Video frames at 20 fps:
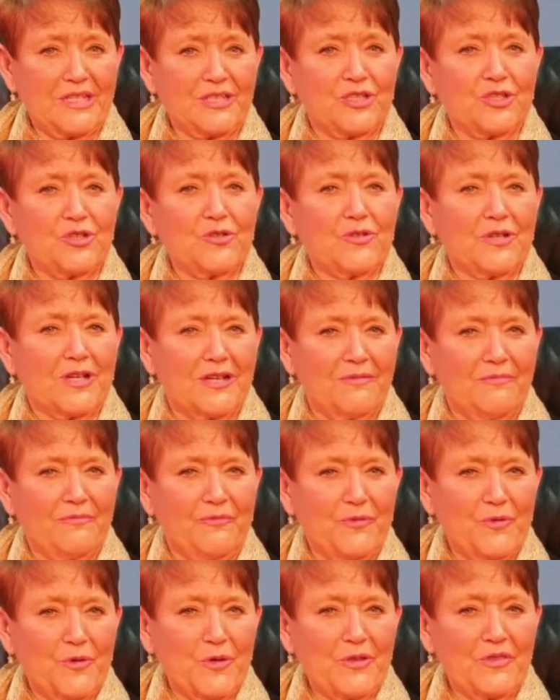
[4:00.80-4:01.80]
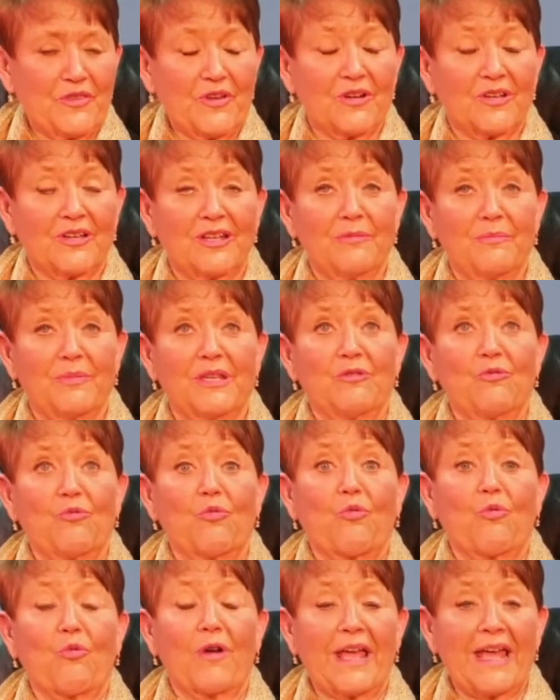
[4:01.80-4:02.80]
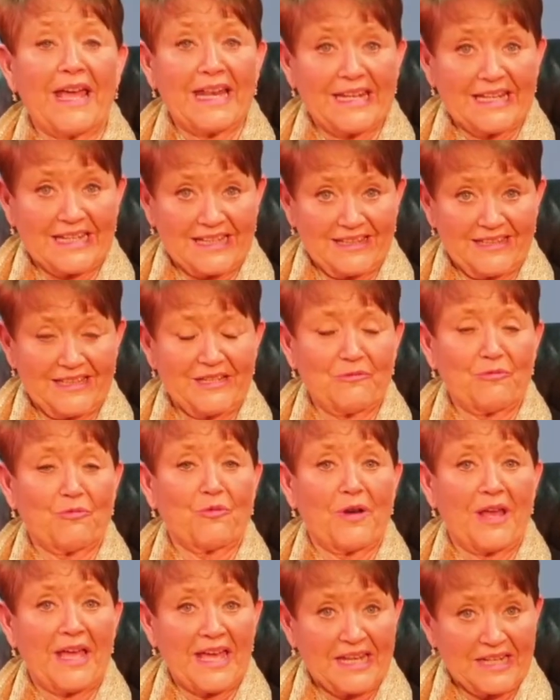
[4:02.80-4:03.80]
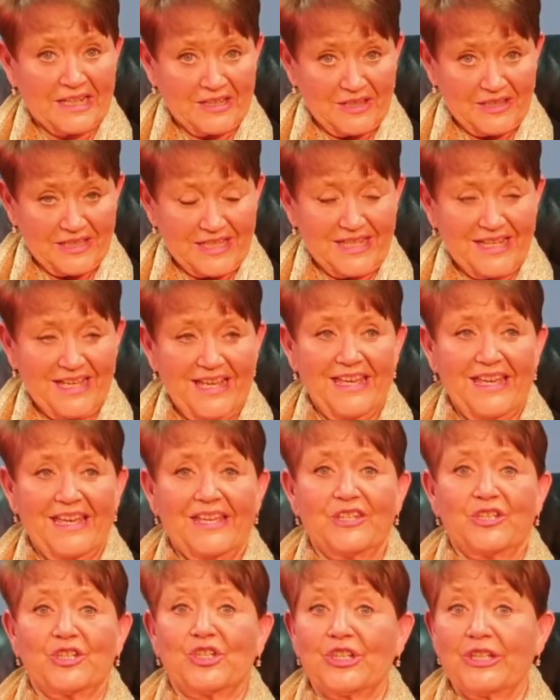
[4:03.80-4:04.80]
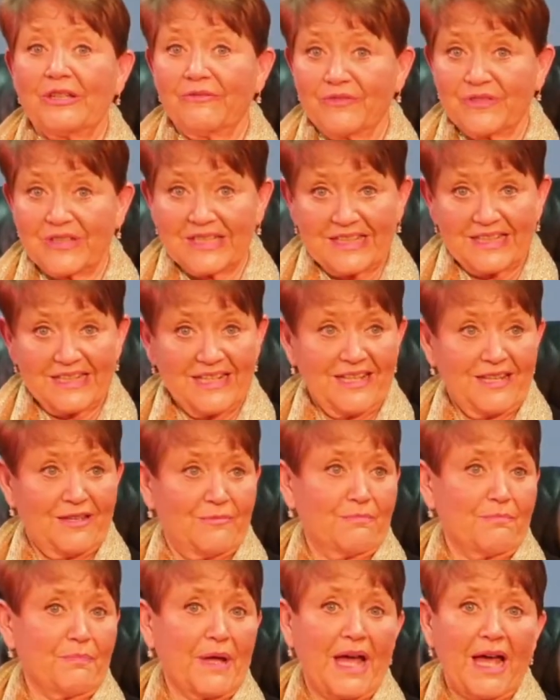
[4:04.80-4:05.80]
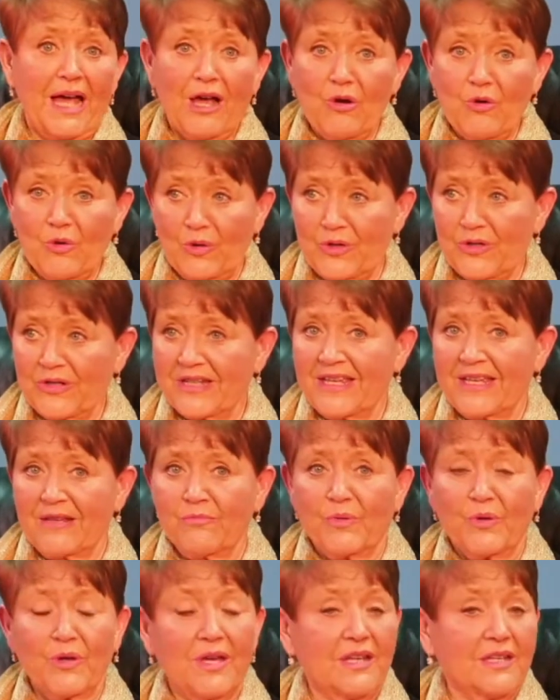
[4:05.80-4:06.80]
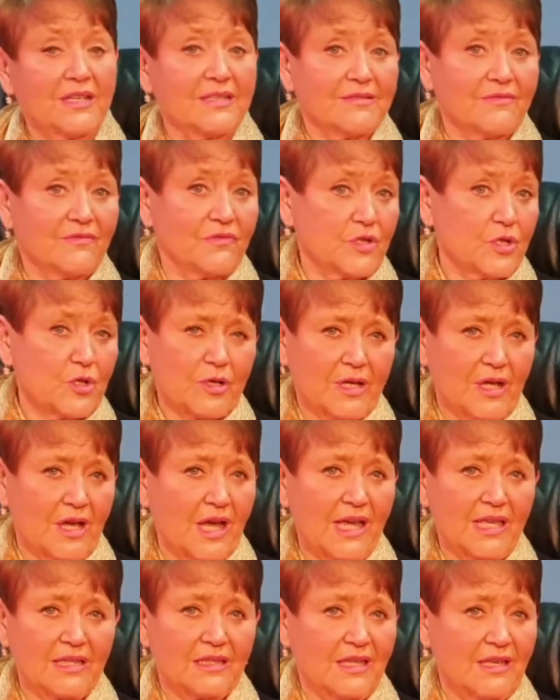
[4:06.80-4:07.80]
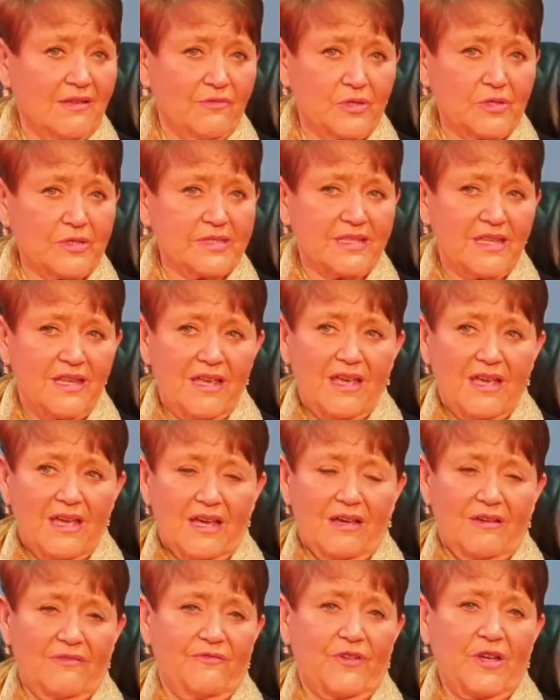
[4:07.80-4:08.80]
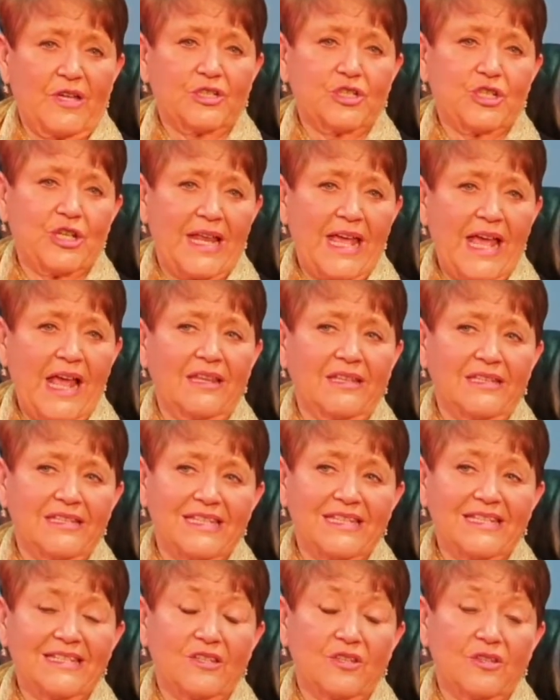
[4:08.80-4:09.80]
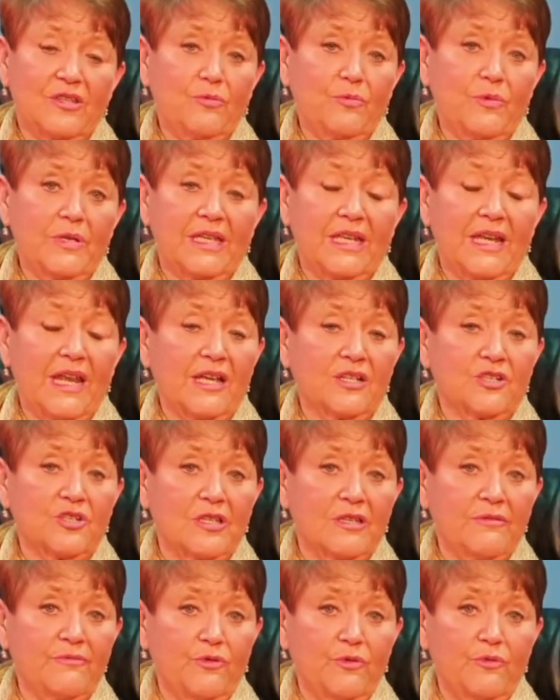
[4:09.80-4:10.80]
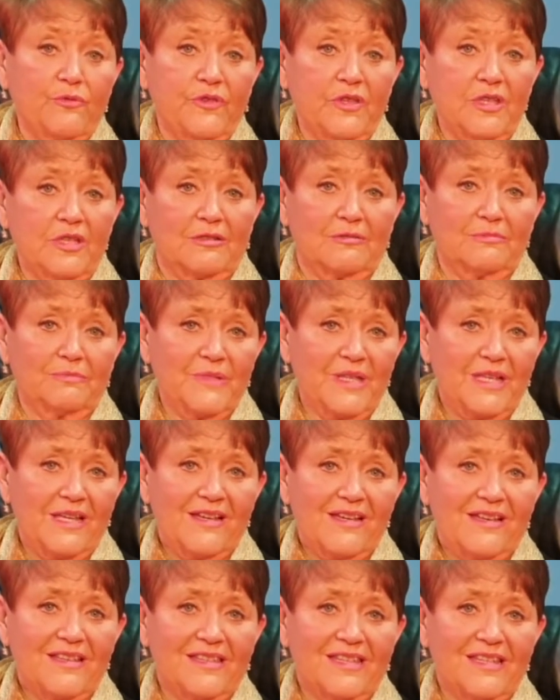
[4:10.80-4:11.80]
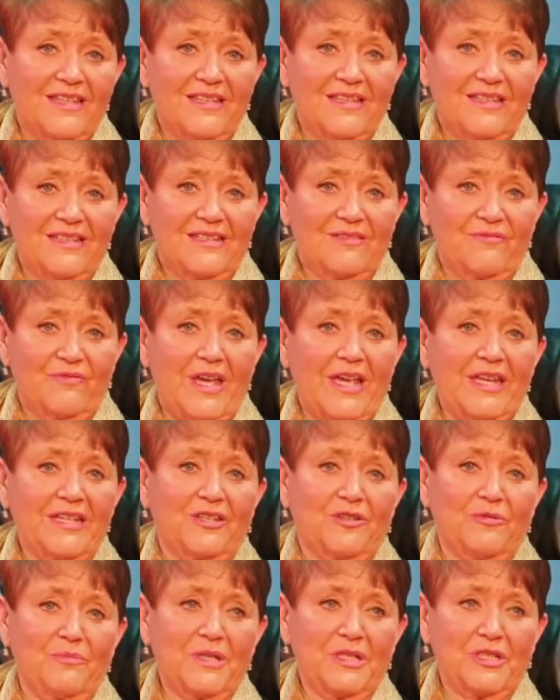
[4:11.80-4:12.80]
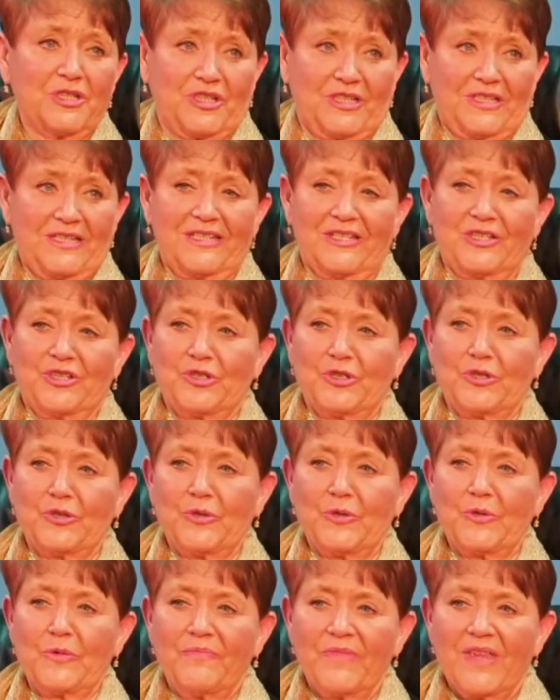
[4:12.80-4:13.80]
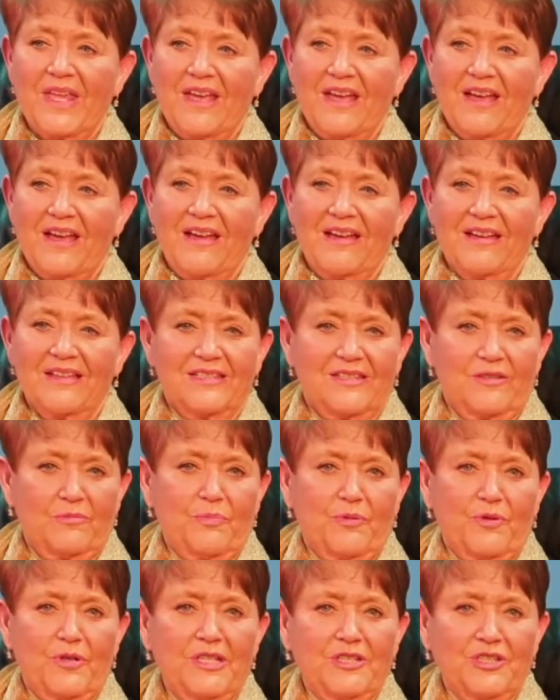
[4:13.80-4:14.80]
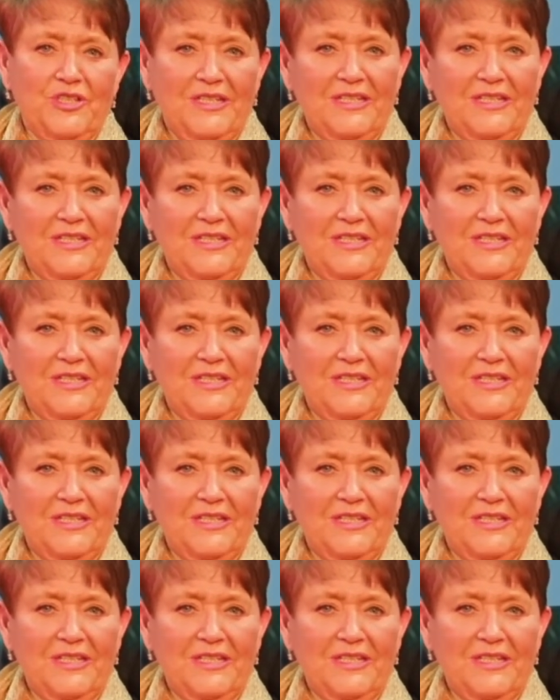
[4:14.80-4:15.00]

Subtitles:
do come forth are going to be radically shifted, empowered, and brought into very high levels of functionality so that we can actually fulfill the divine commission to preach and